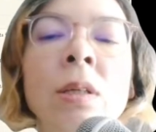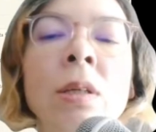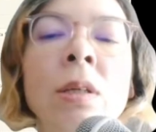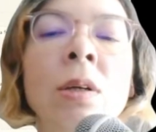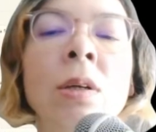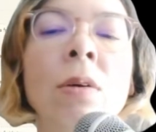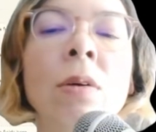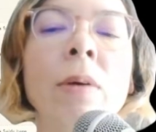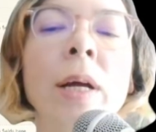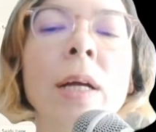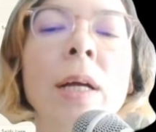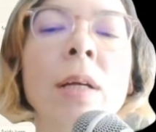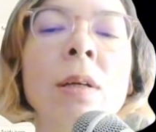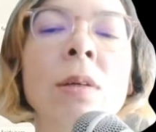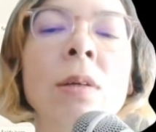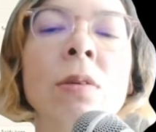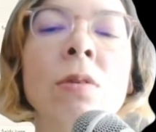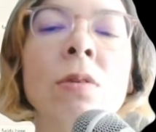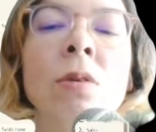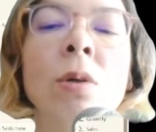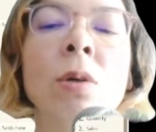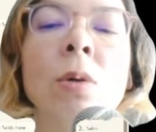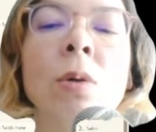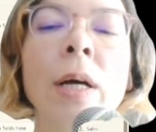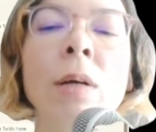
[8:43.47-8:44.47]
right?
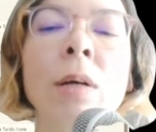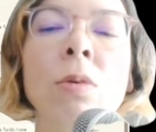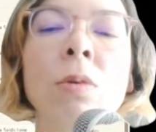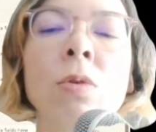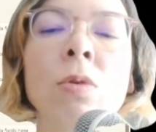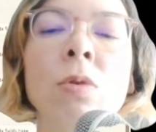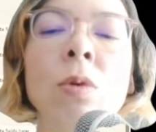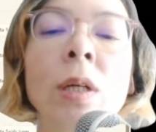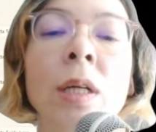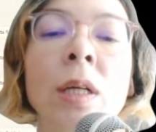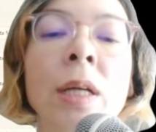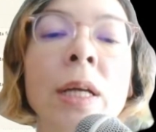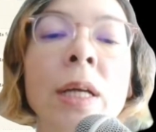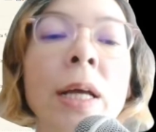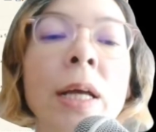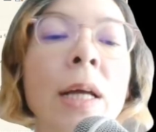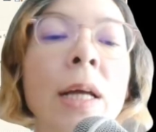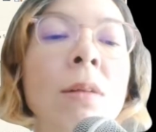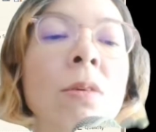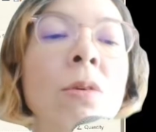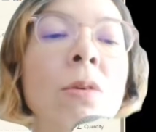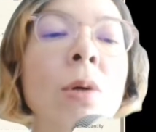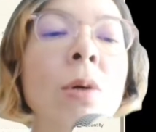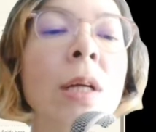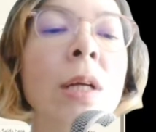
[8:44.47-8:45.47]
So I'll do it
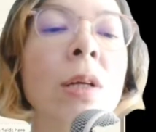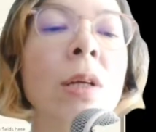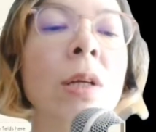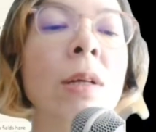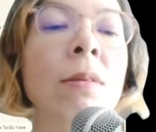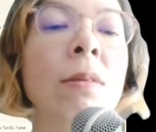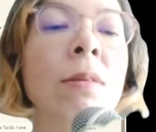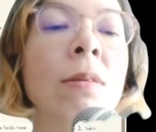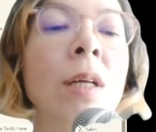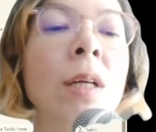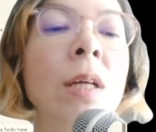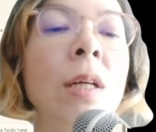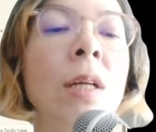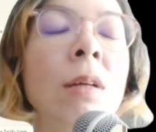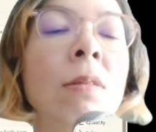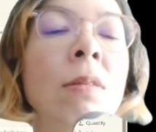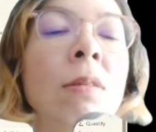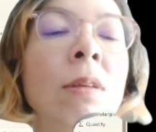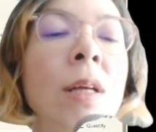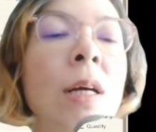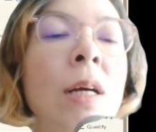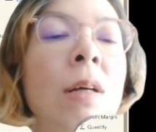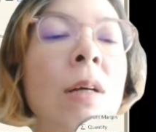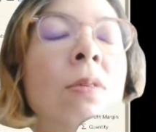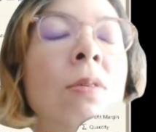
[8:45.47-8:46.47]
again so that you can see
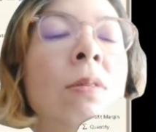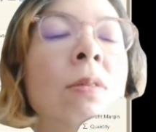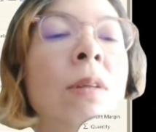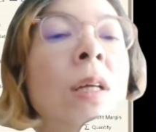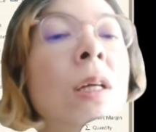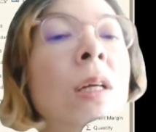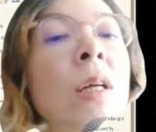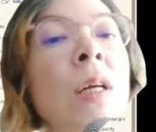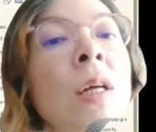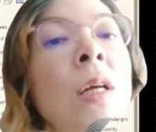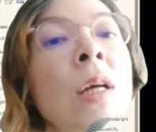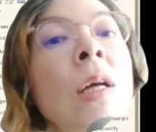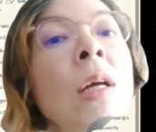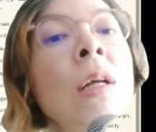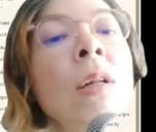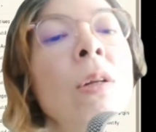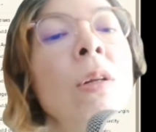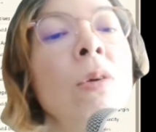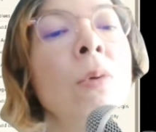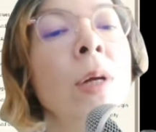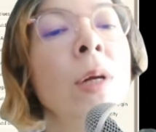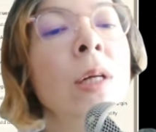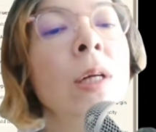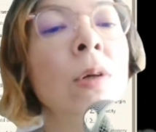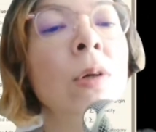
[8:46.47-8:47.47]
this. Yeah, you see
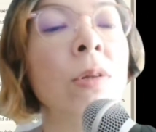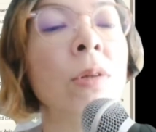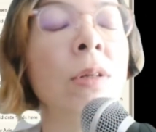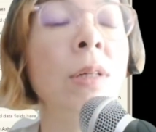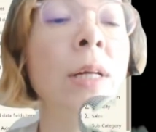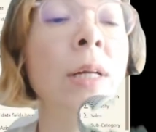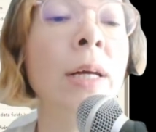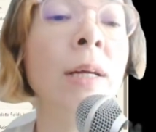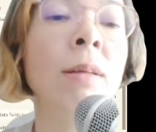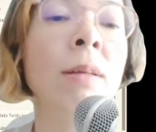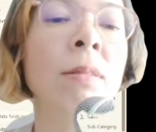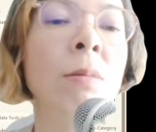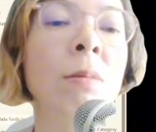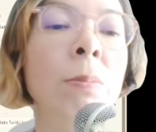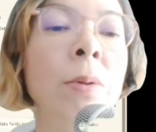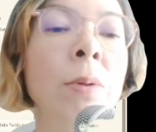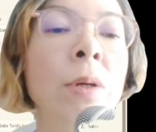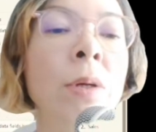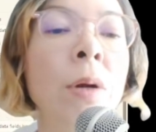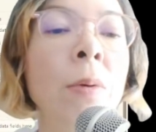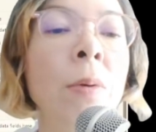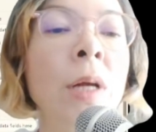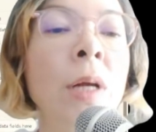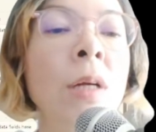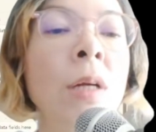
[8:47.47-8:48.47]
the red dotted line is
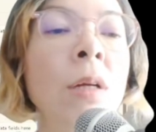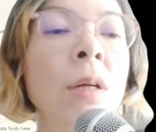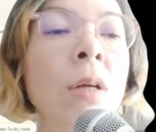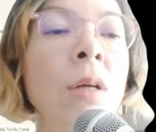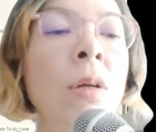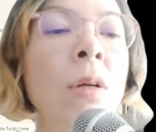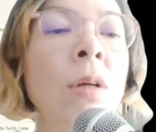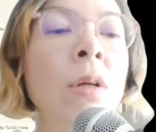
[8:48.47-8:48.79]
appearing.